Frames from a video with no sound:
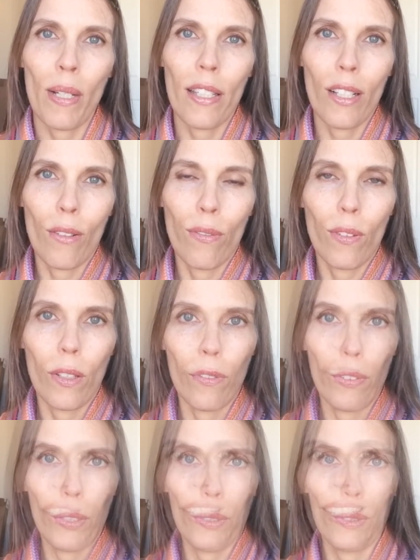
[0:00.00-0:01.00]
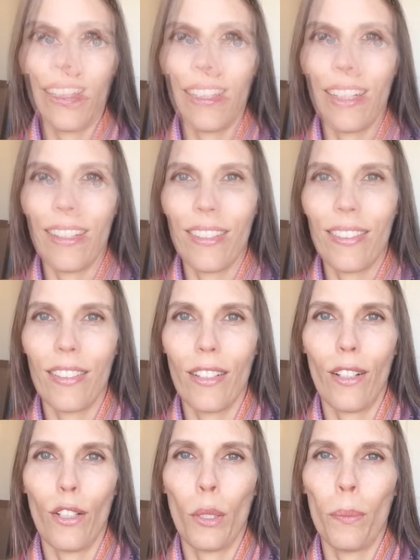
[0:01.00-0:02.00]
myself a few, I guess you could
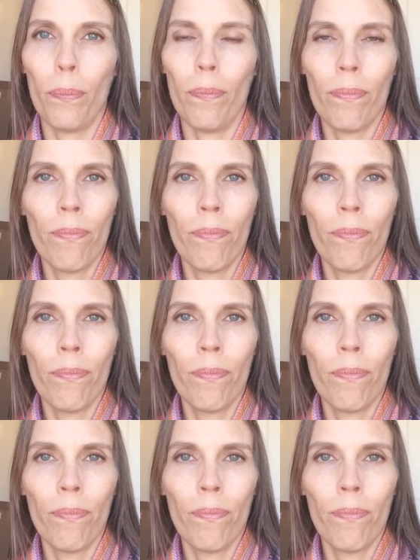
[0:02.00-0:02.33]
call them